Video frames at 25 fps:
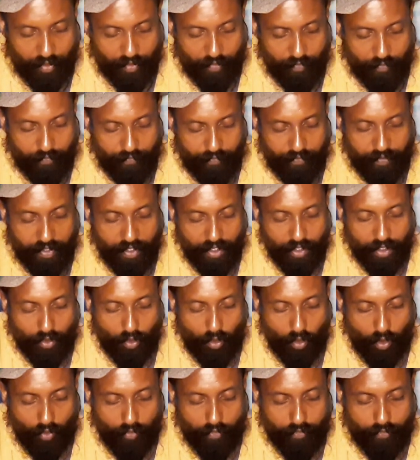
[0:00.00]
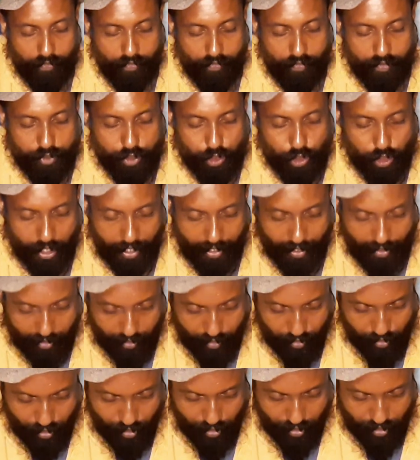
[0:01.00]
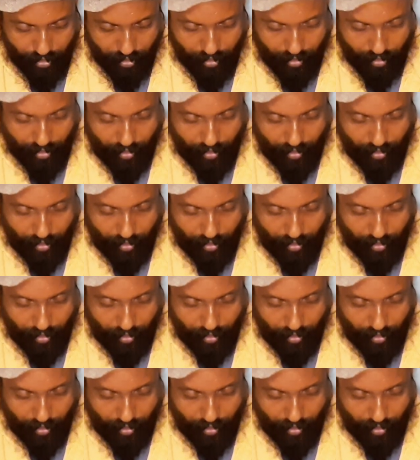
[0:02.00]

fear of change,